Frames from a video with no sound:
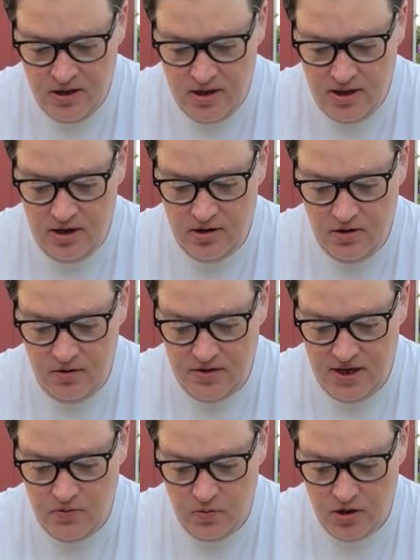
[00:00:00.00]
I knew
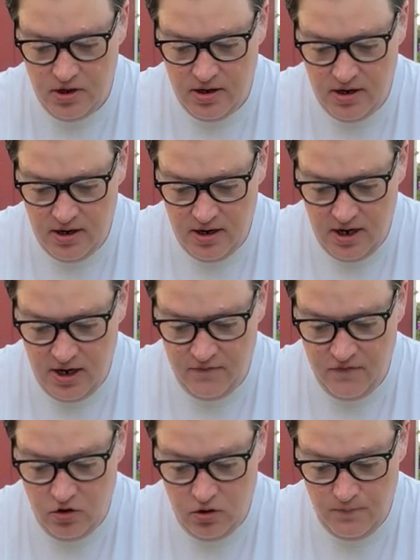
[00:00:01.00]
that
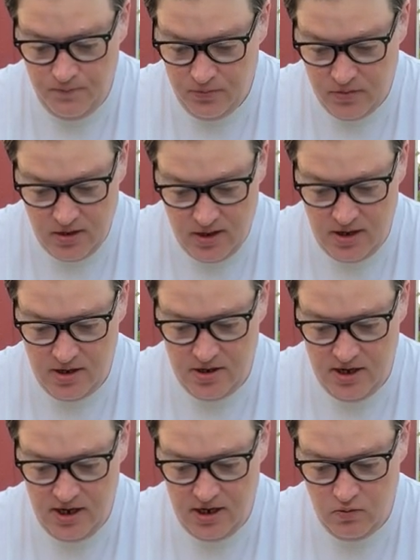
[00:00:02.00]
whatever I
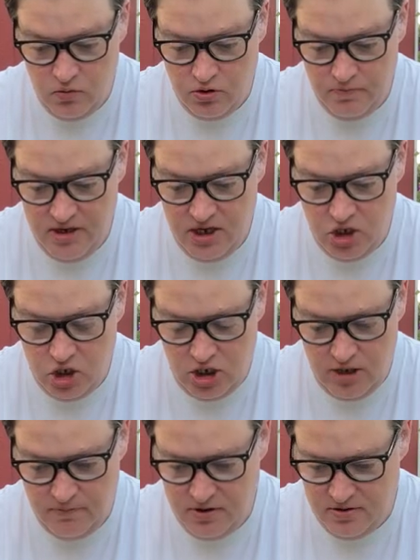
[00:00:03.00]
did would be
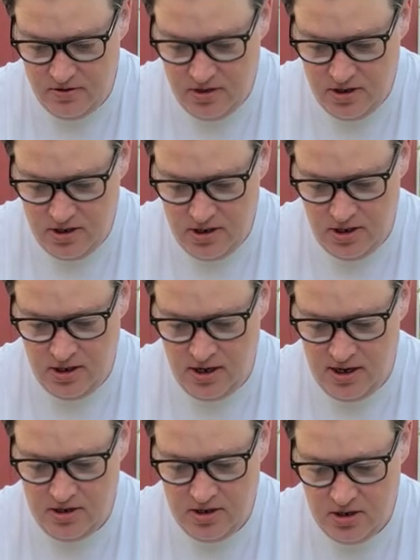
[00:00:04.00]
ship and
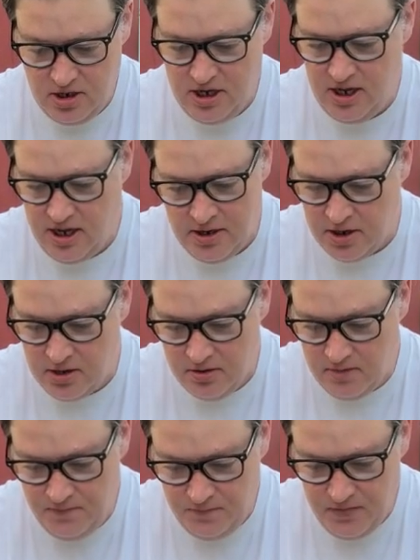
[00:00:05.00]
not canon,
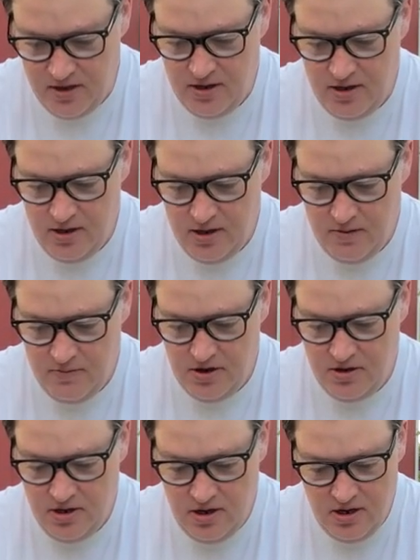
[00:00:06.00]

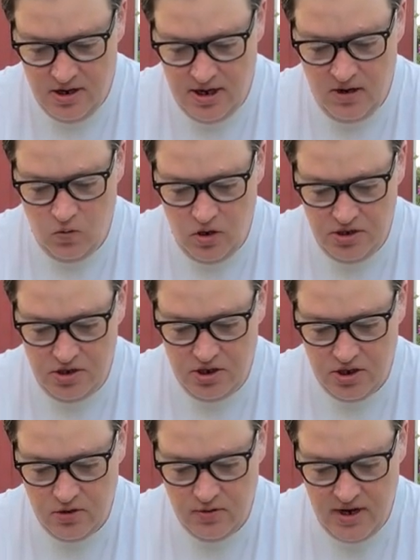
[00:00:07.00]
but I wanted
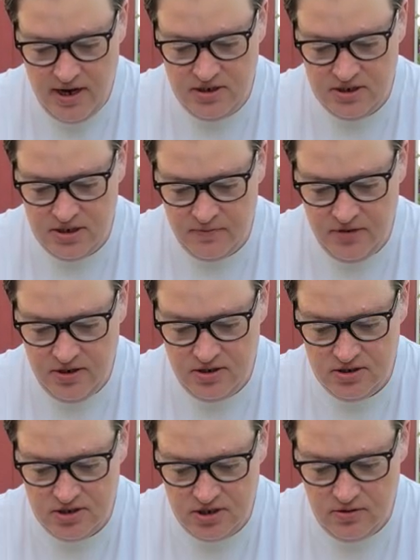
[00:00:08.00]
to create something
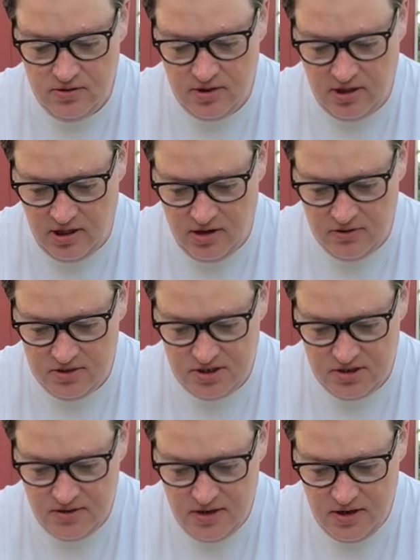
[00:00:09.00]
so
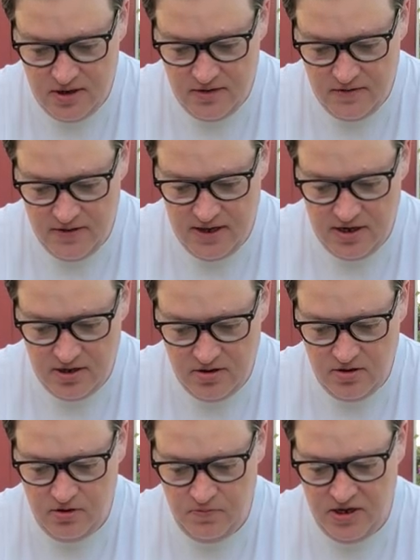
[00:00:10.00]
close that it
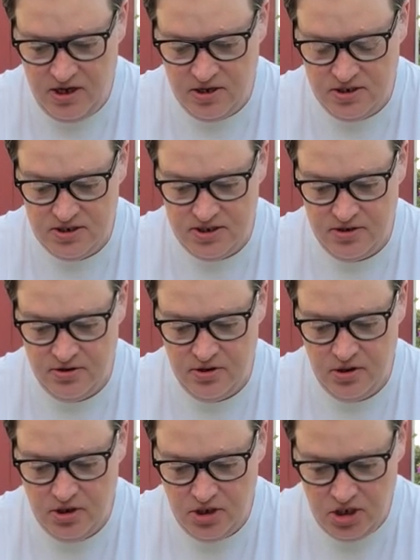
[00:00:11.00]
could be considered
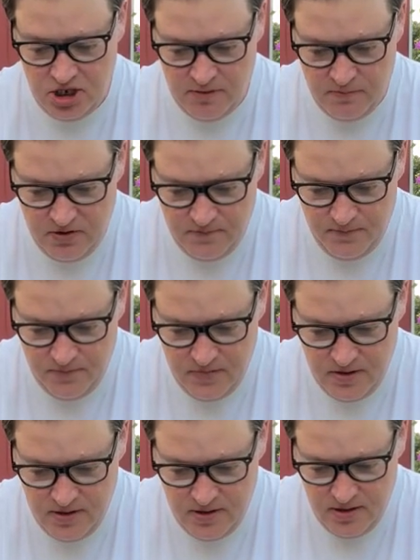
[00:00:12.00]
ship,
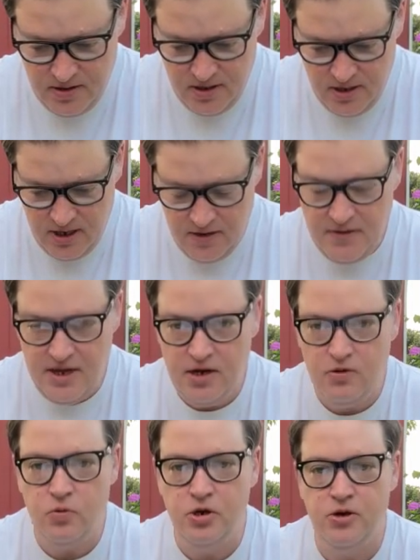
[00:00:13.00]
and that
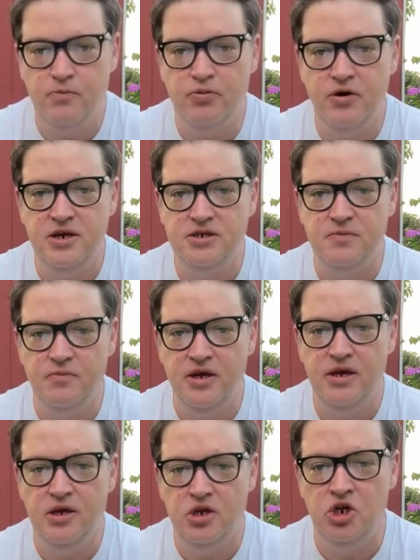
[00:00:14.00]
it would impress
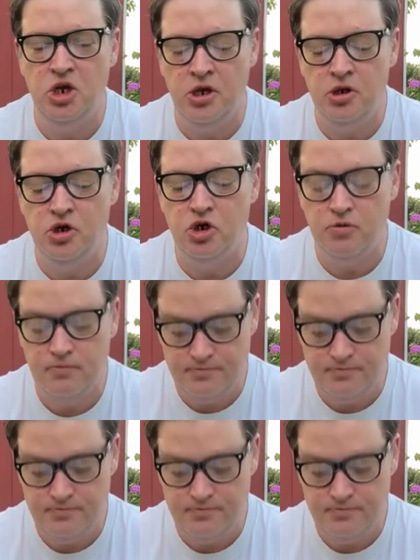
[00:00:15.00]
Mike Judge.